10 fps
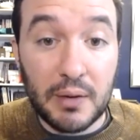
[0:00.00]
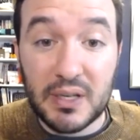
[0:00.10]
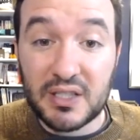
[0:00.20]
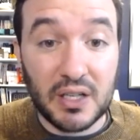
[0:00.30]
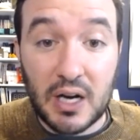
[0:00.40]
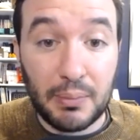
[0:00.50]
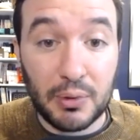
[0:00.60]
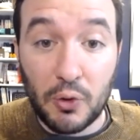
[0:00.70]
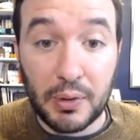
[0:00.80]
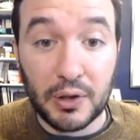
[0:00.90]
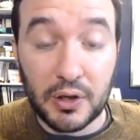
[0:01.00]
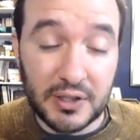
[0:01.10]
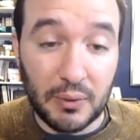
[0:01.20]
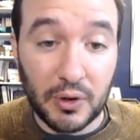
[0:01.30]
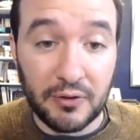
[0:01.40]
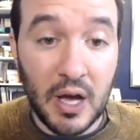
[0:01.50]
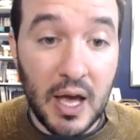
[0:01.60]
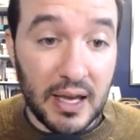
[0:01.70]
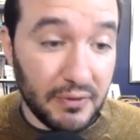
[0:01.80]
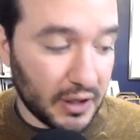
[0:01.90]
Missed a couple open looks that would have
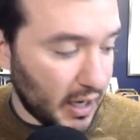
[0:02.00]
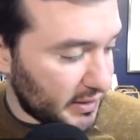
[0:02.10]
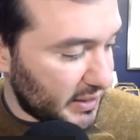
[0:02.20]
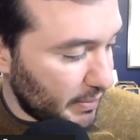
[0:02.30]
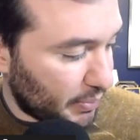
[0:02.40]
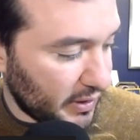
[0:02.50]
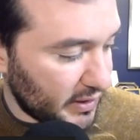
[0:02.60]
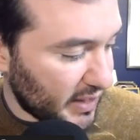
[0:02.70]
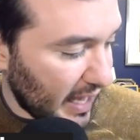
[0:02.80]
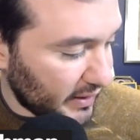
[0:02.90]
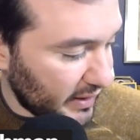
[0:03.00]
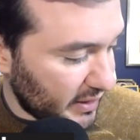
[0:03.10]
even cut deeper into that lead.